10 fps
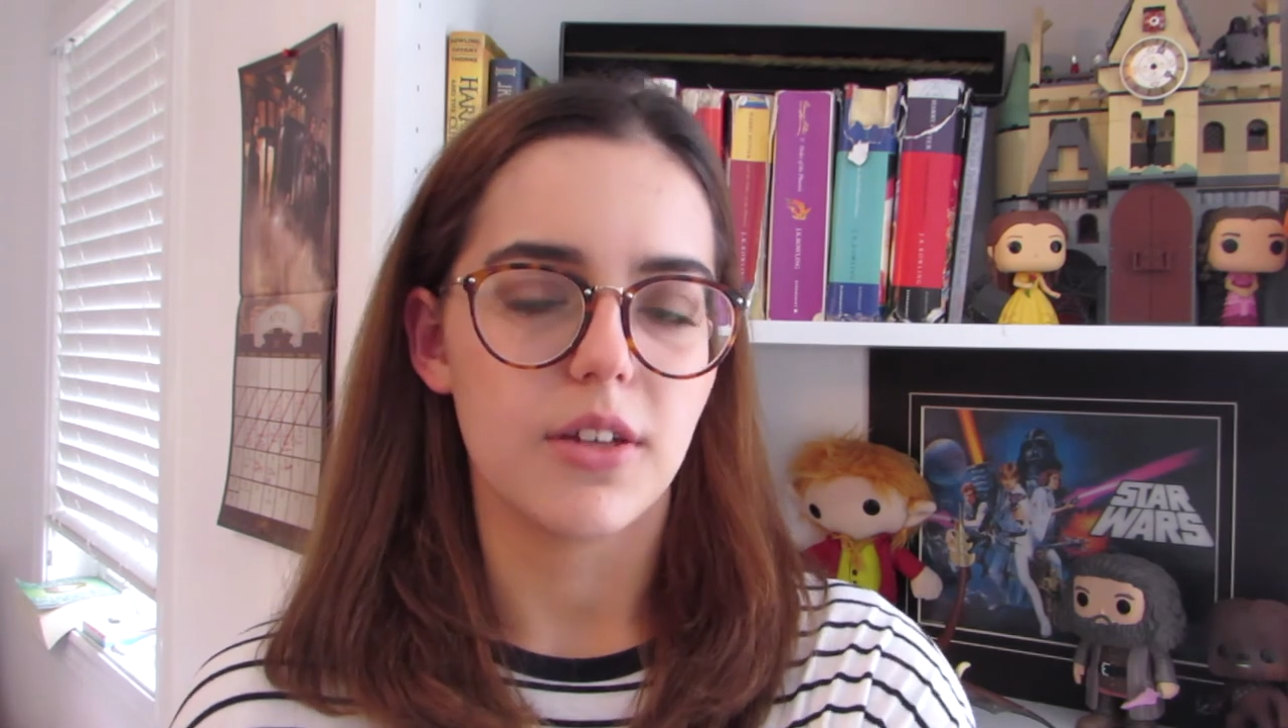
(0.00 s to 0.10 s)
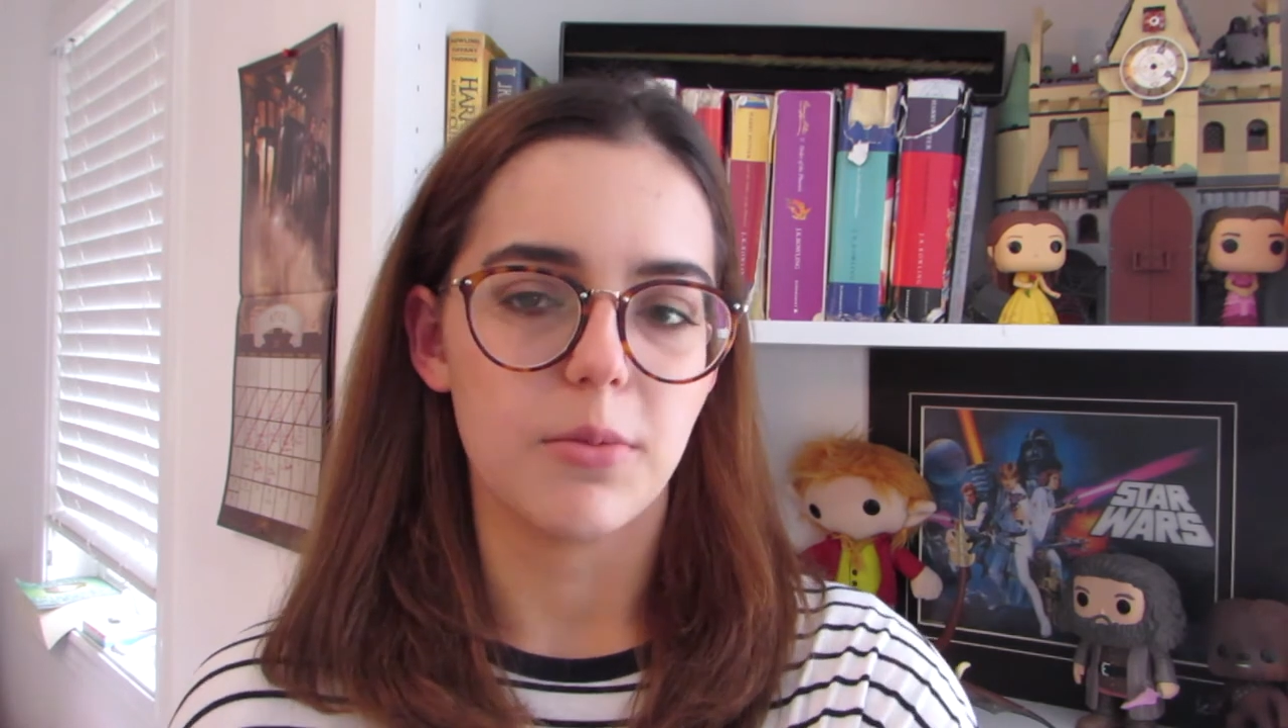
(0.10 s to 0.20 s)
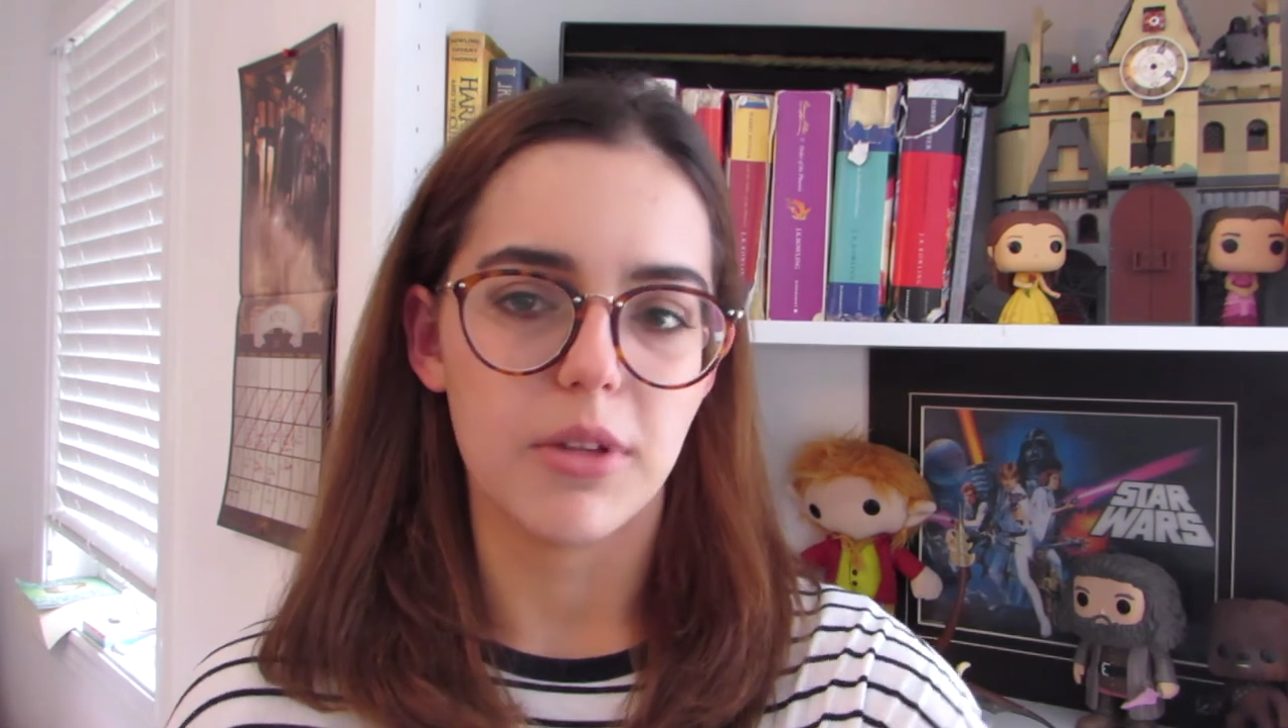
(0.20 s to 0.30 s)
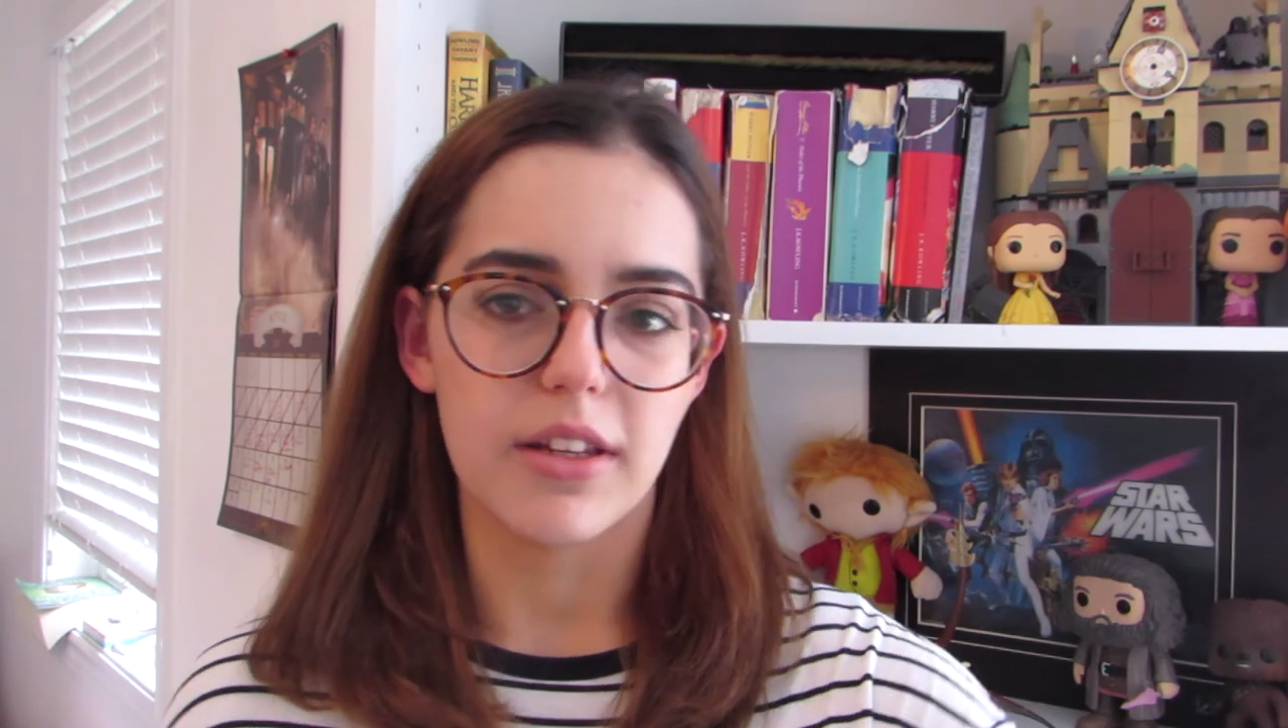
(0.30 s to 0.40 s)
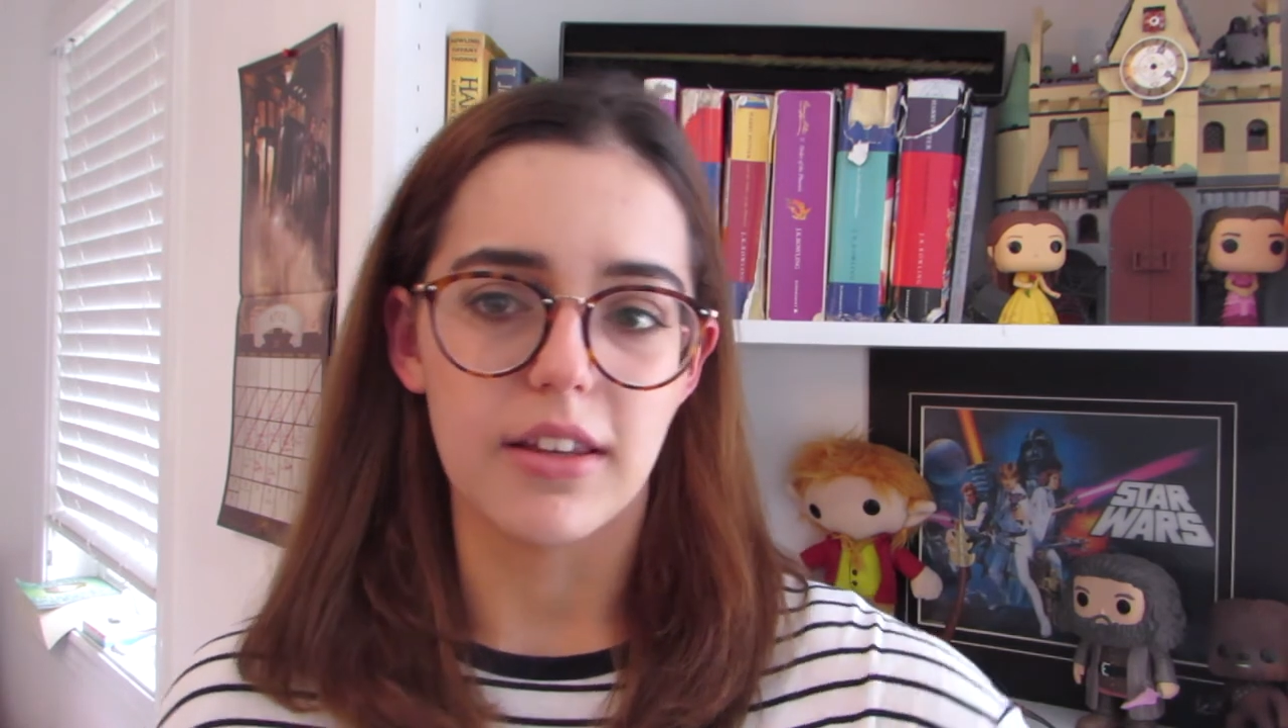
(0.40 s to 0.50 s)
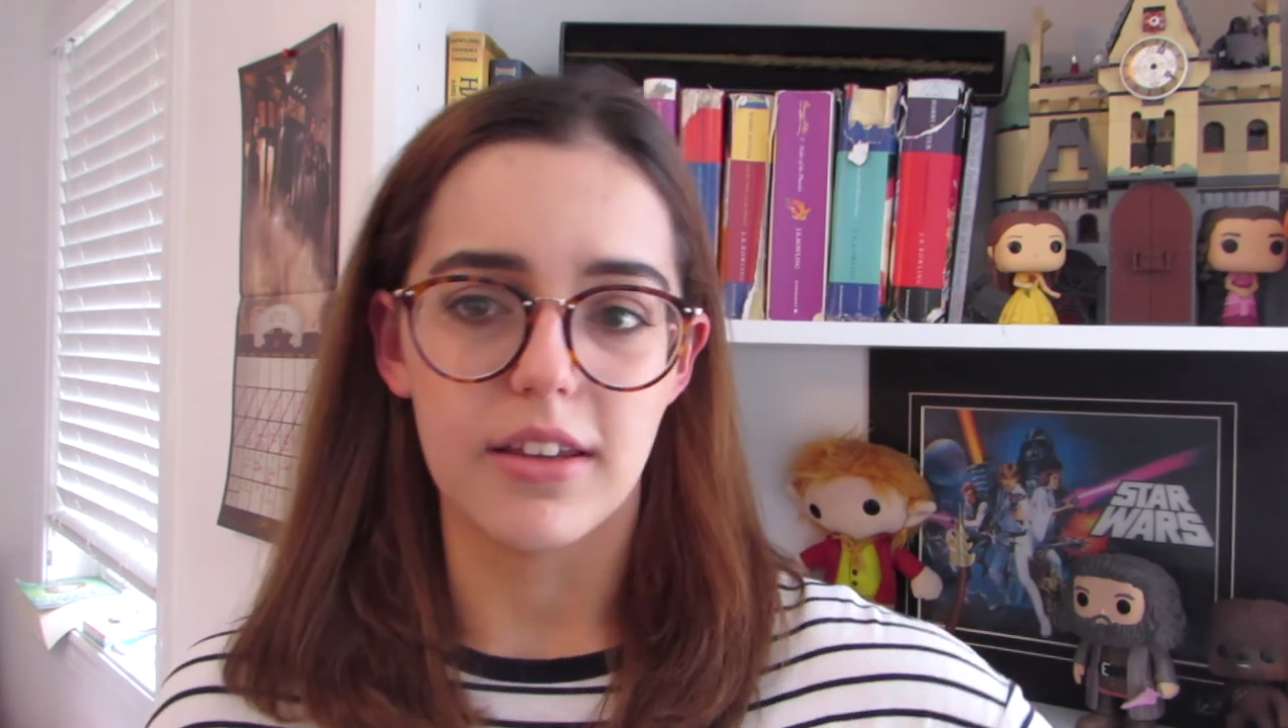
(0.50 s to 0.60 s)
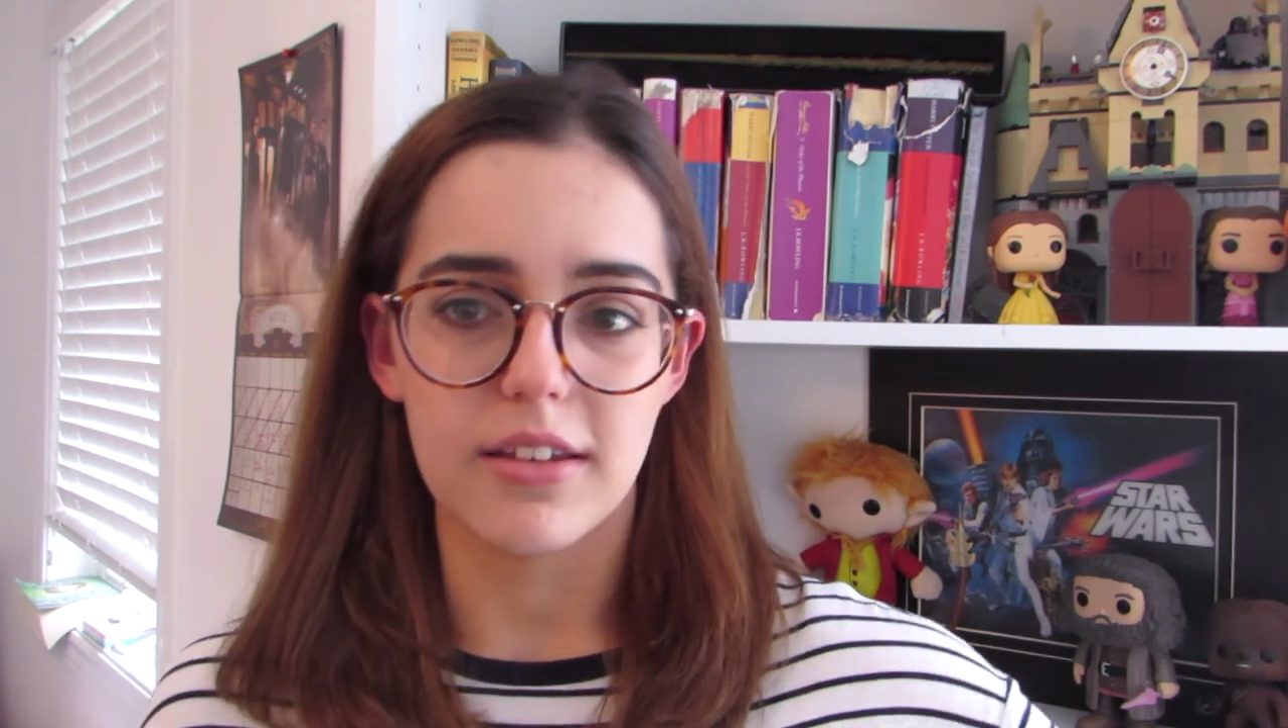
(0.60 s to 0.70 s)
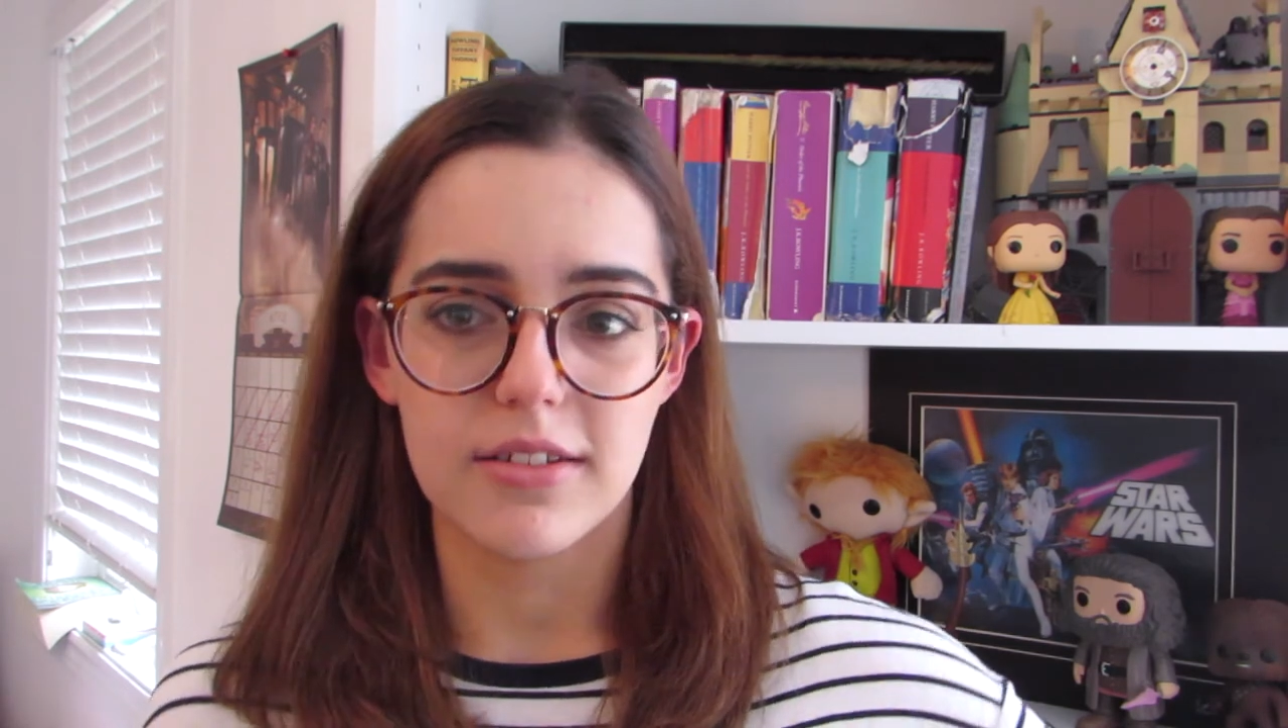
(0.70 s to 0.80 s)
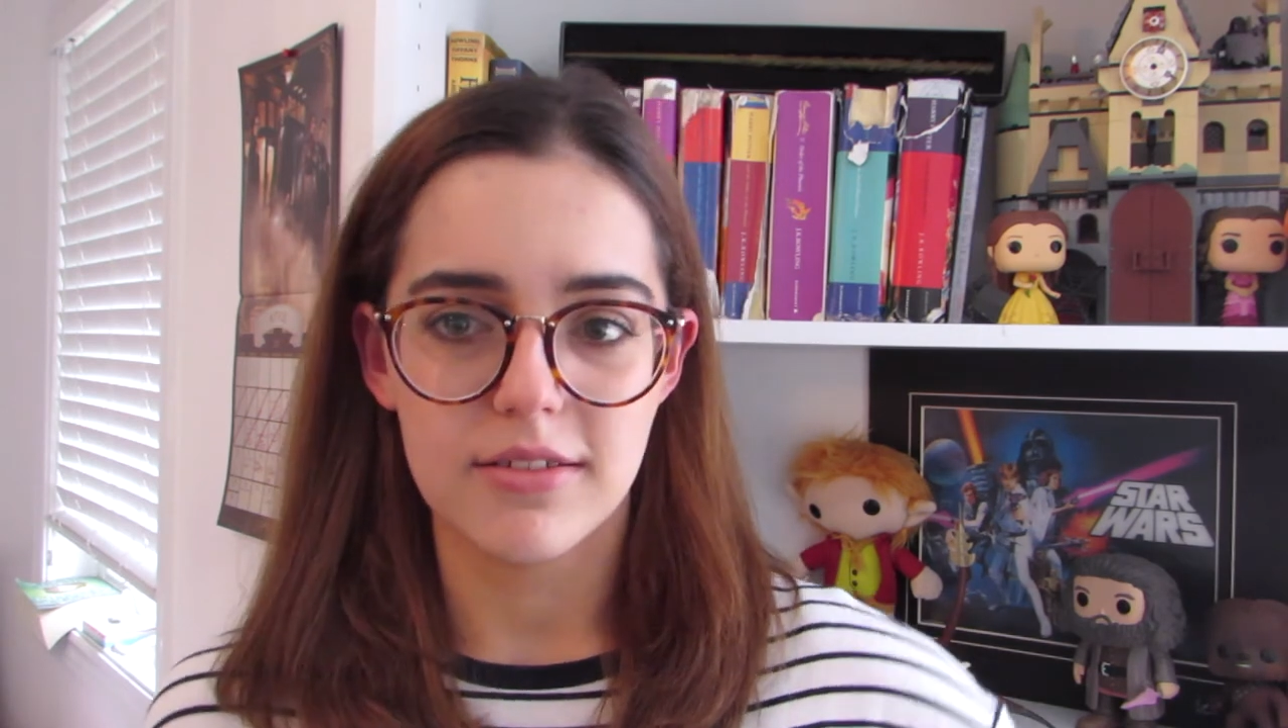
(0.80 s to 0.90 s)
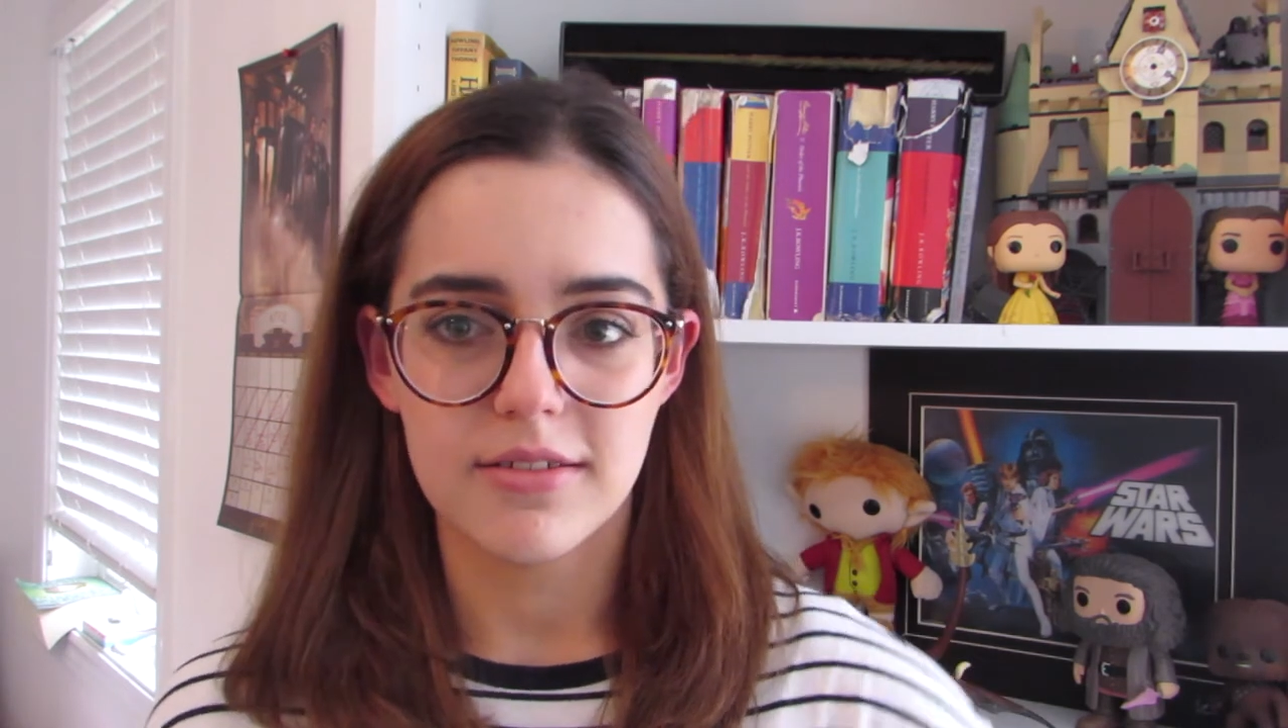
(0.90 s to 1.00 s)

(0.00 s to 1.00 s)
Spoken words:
completely